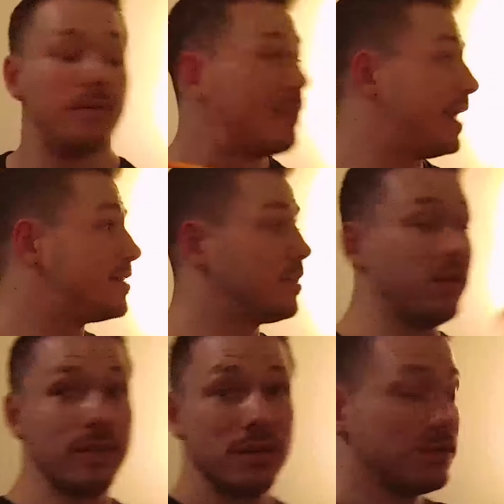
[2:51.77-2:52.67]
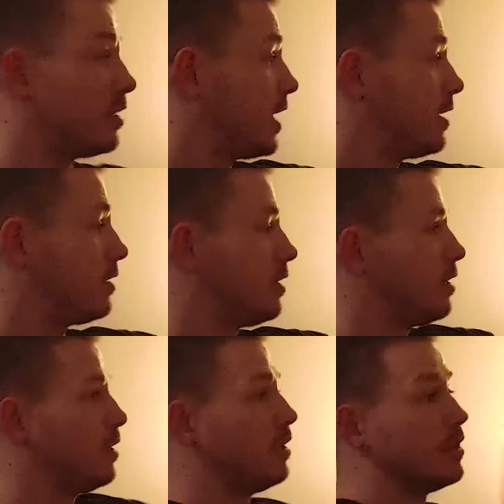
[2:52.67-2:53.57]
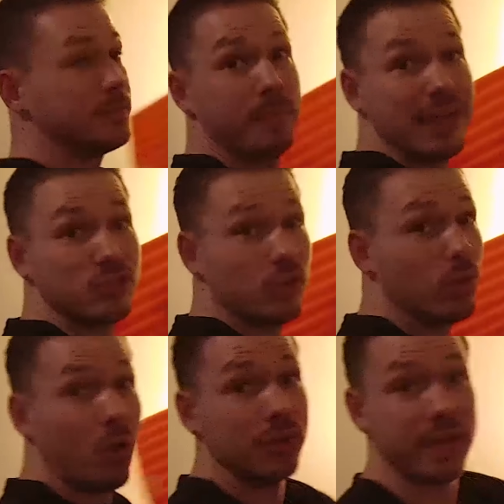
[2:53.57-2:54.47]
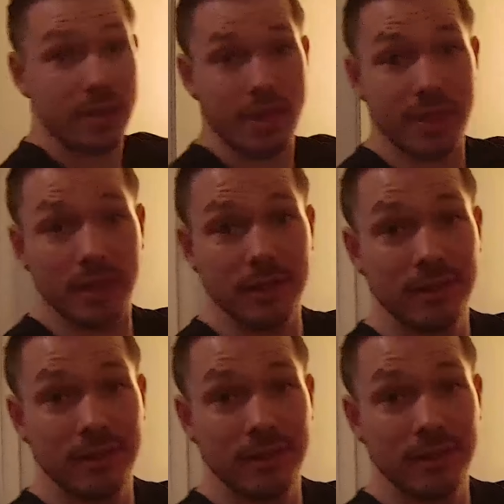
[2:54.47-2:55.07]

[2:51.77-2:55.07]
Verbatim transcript: Paint's still on there, look at that. Paint's still on the wall, another thing.